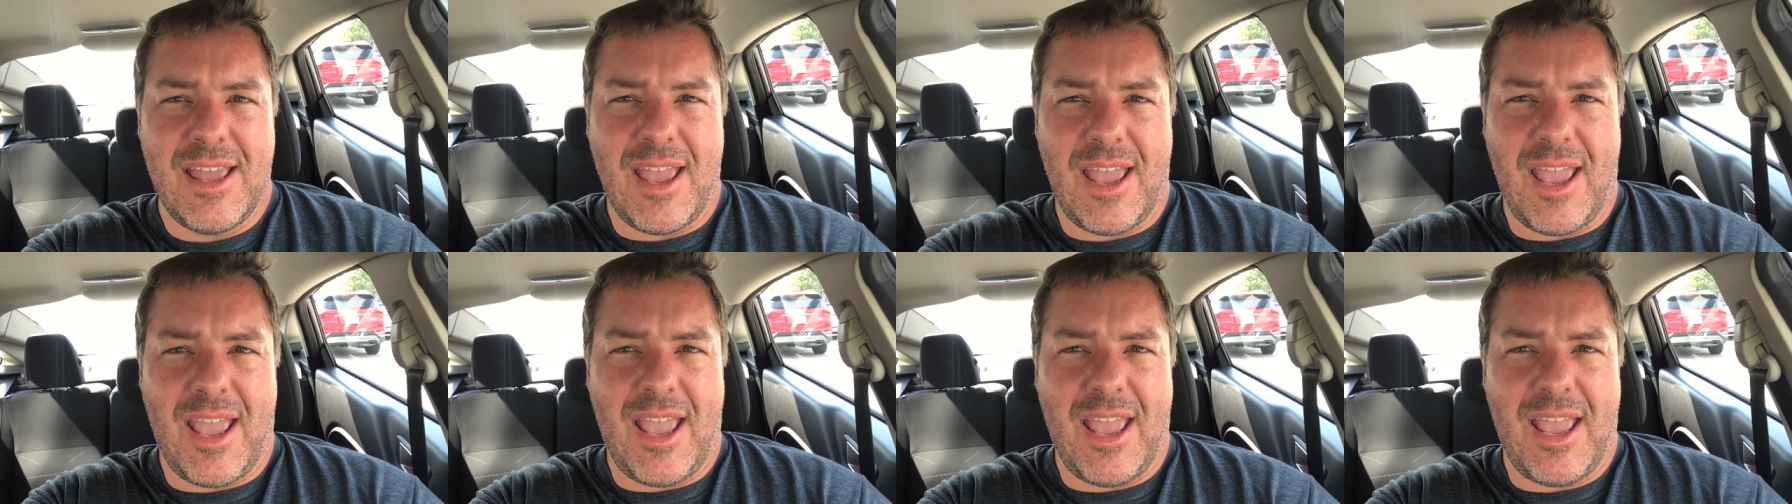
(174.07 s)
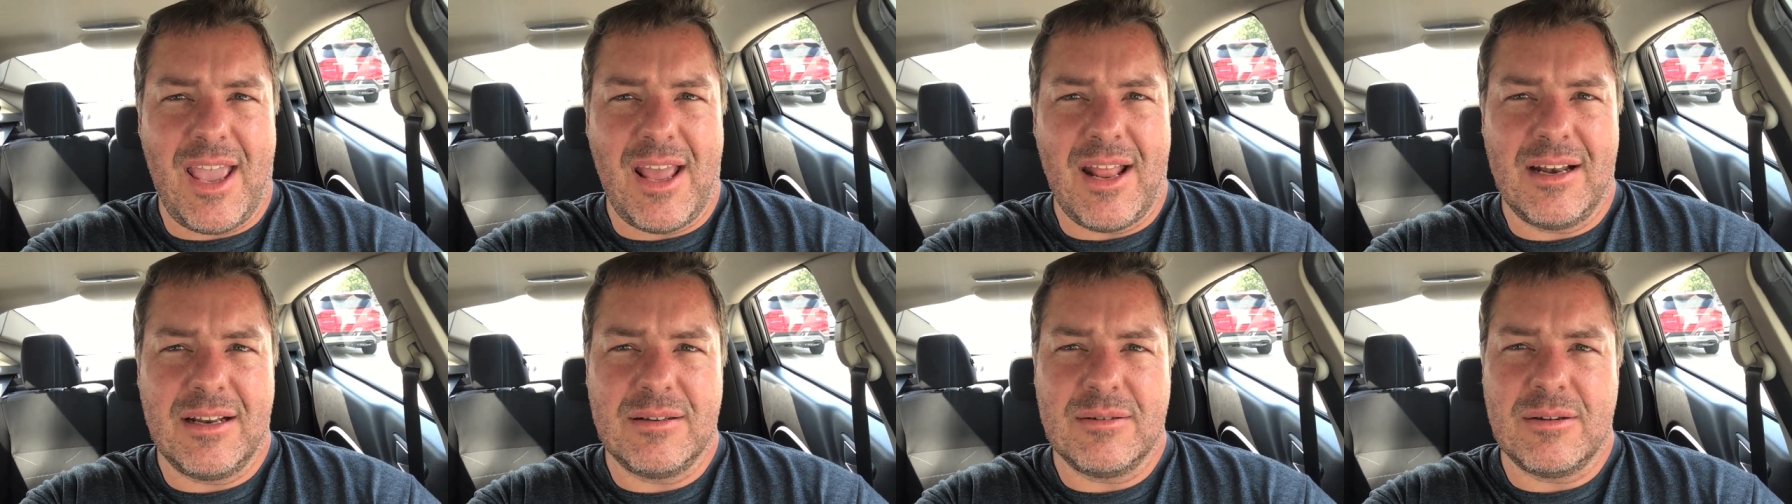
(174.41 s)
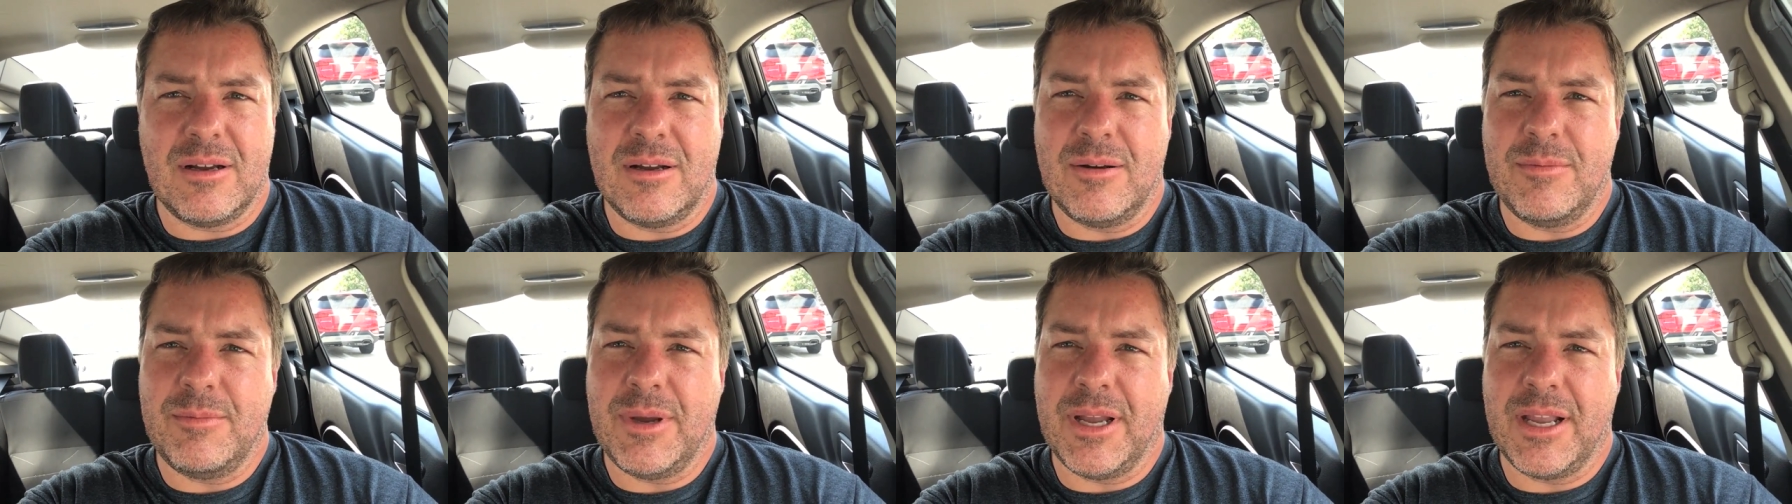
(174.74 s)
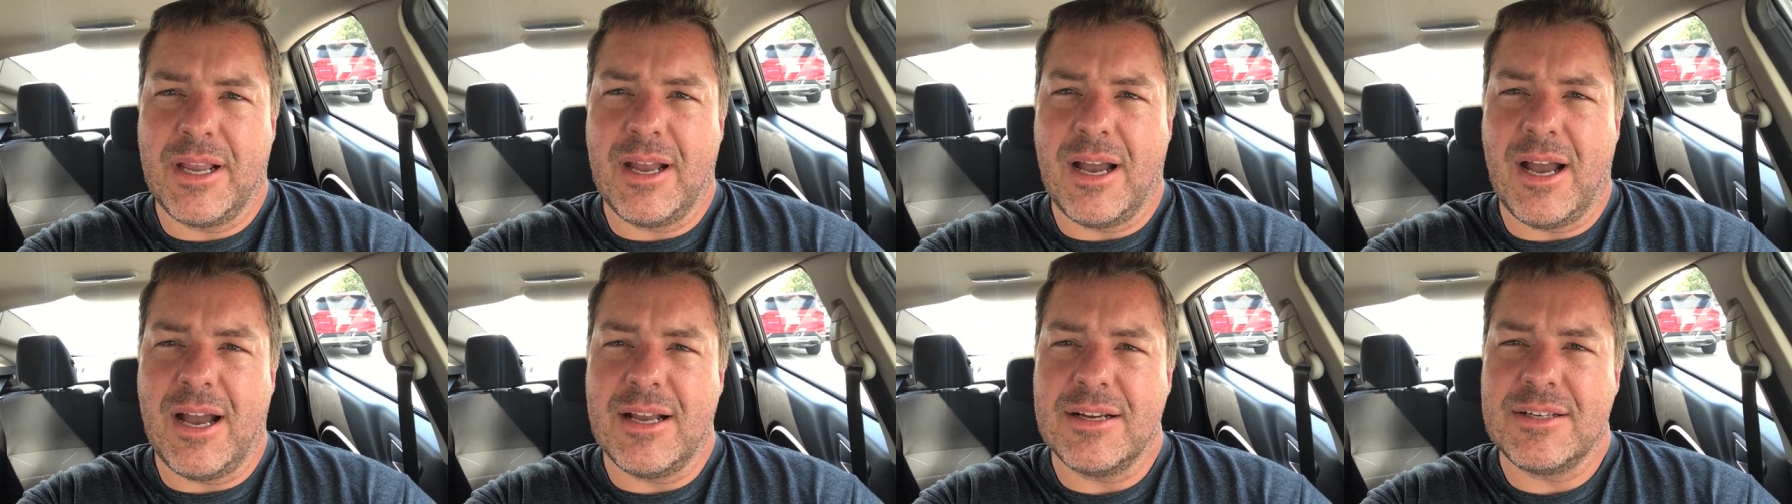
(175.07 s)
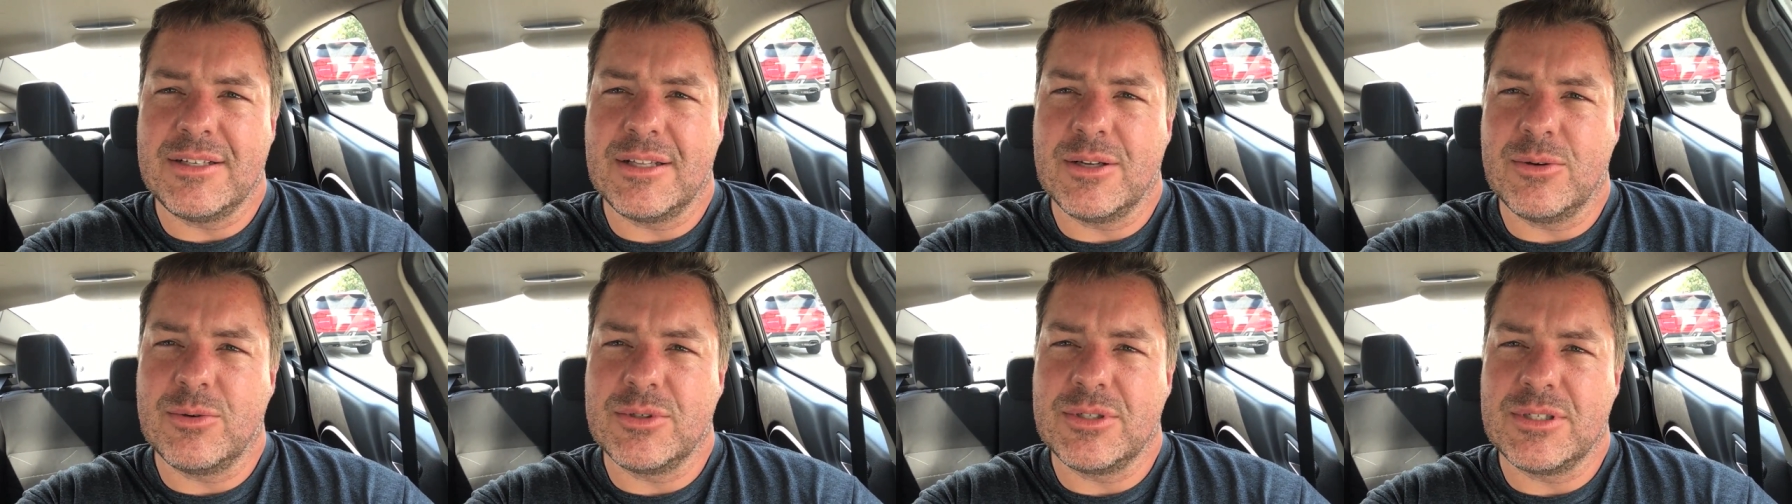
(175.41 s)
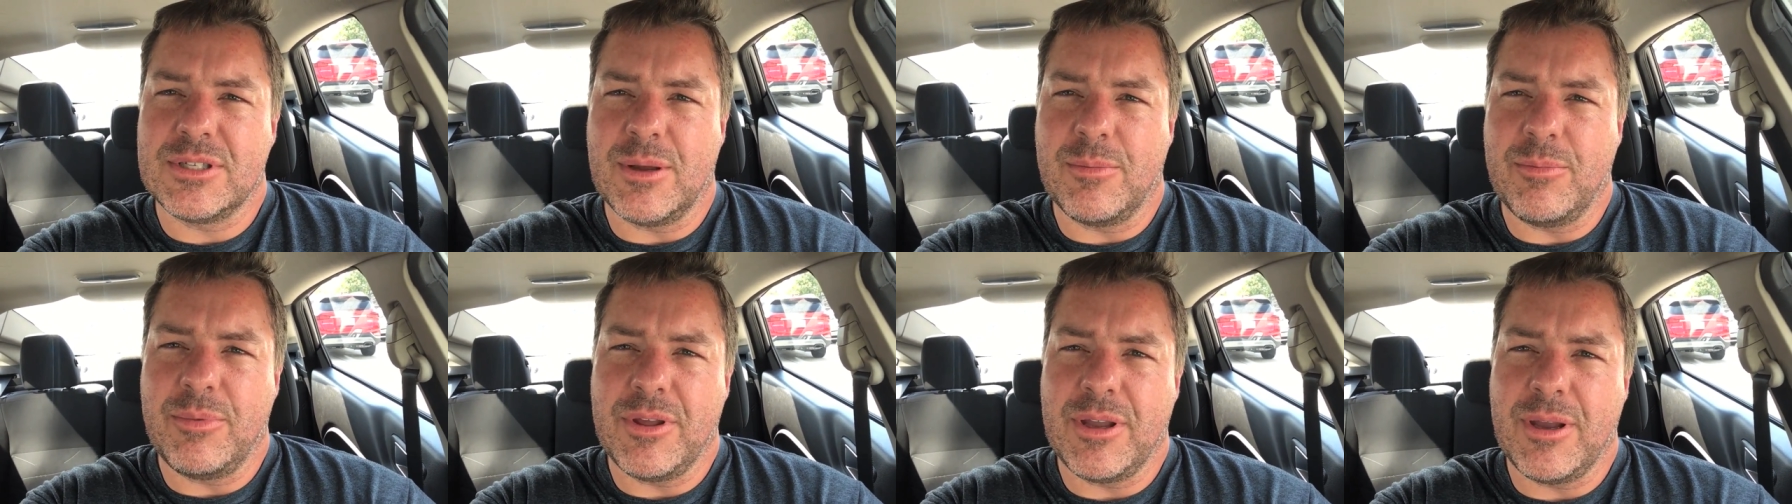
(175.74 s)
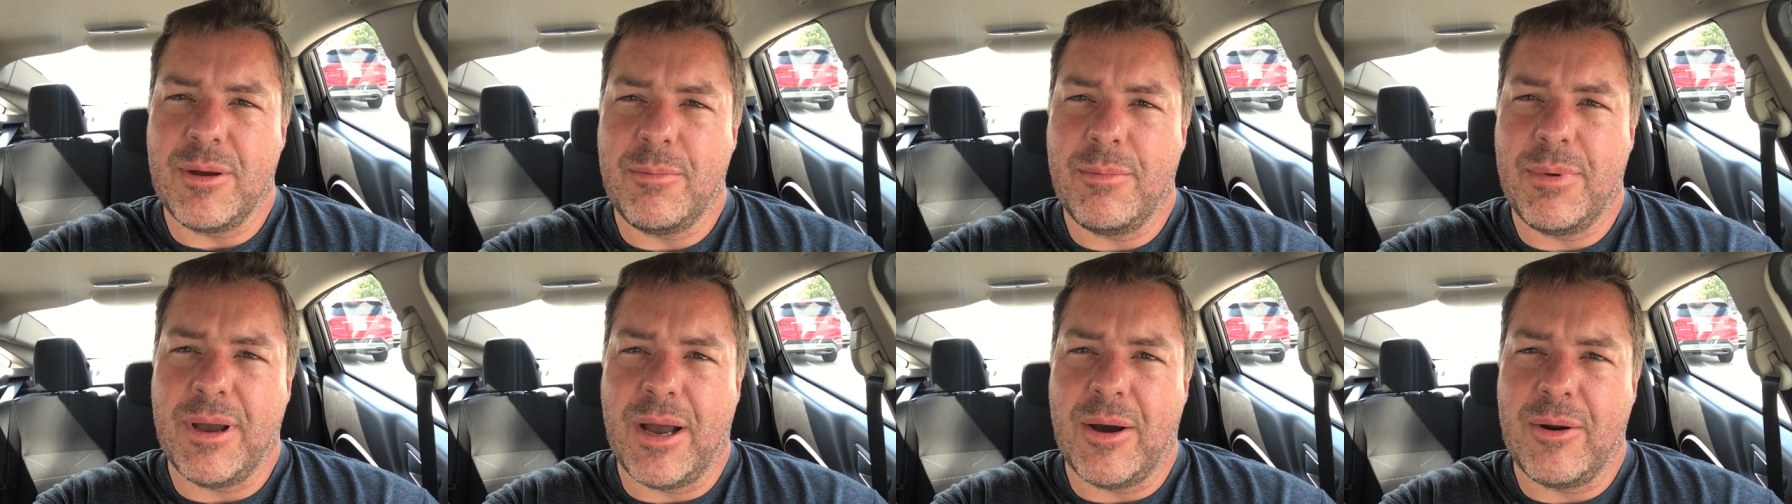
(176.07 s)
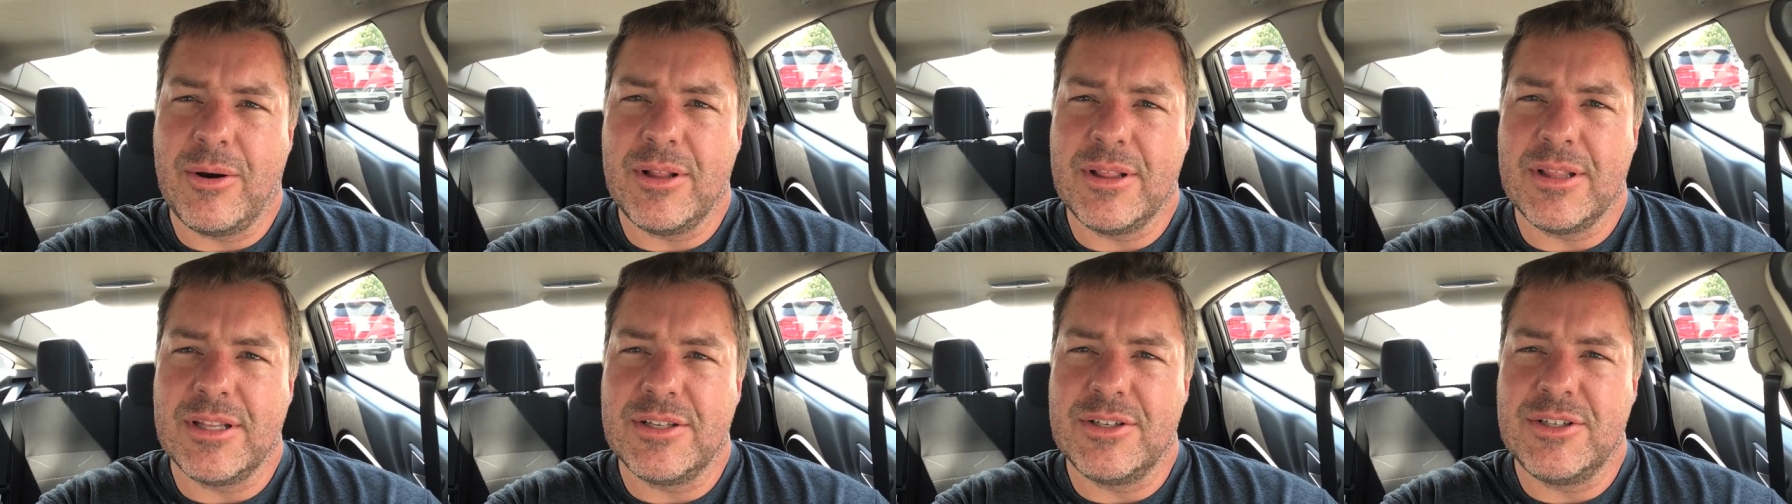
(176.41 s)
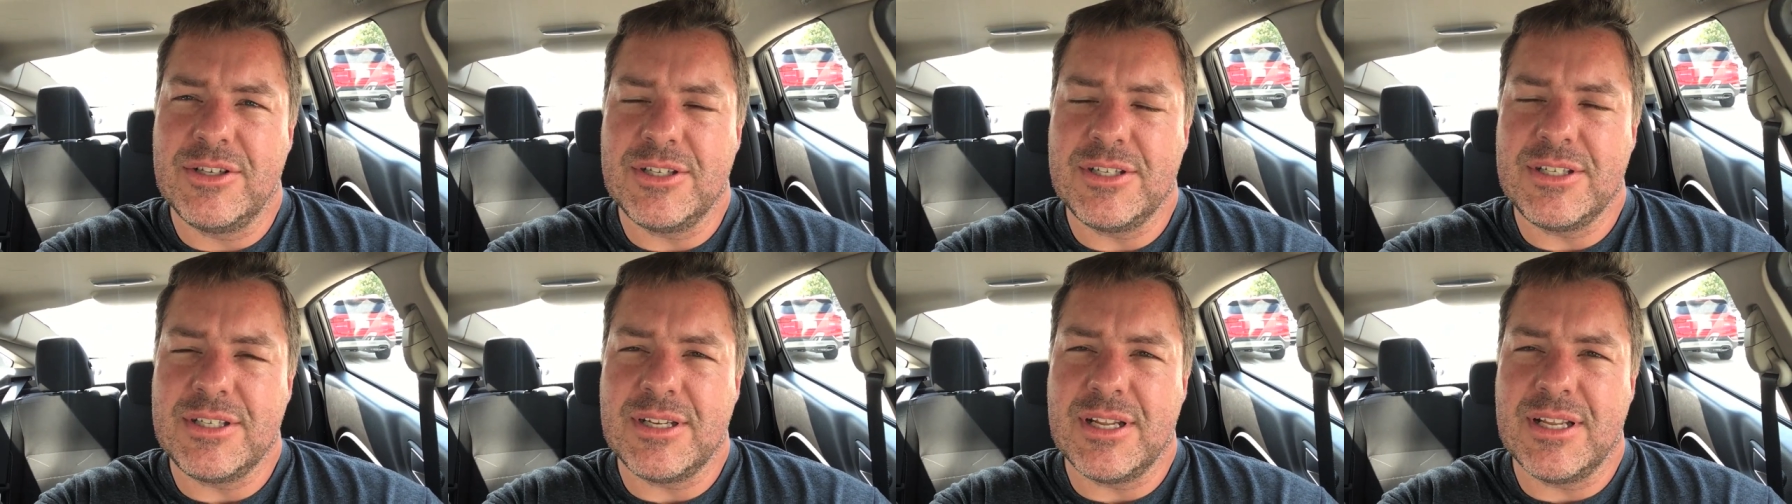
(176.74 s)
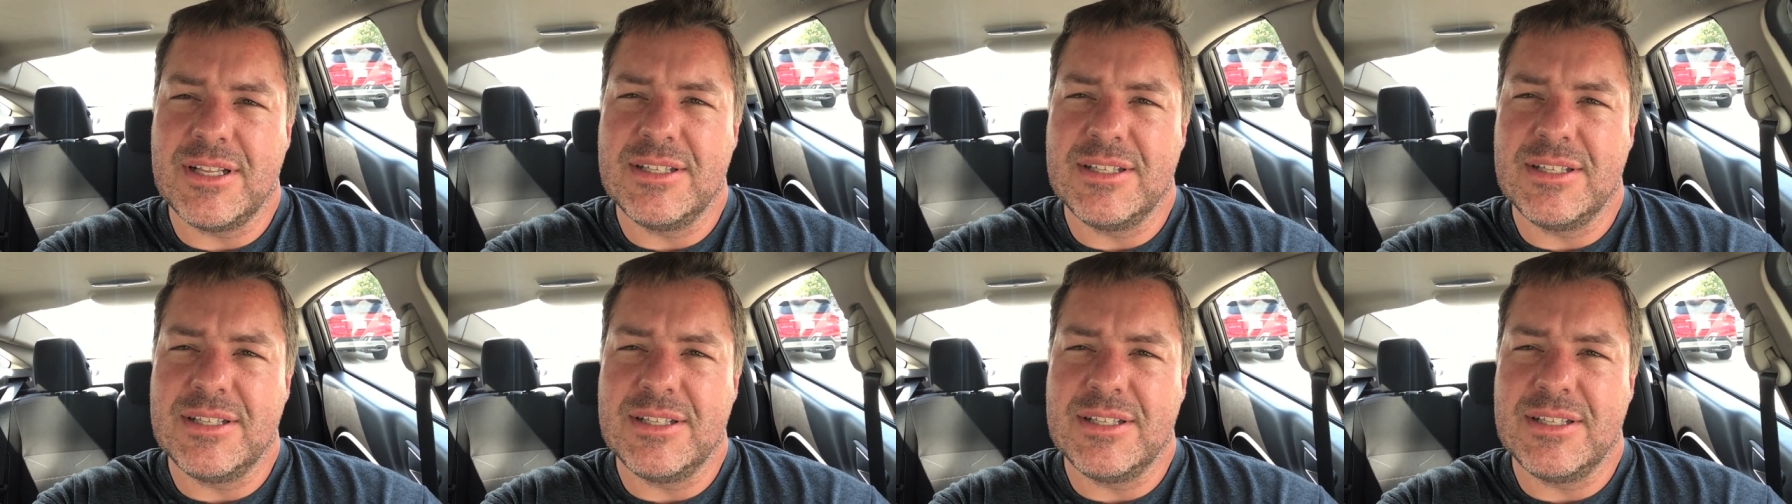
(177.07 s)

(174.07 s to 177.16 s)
and oh my gosh, there was something about it that just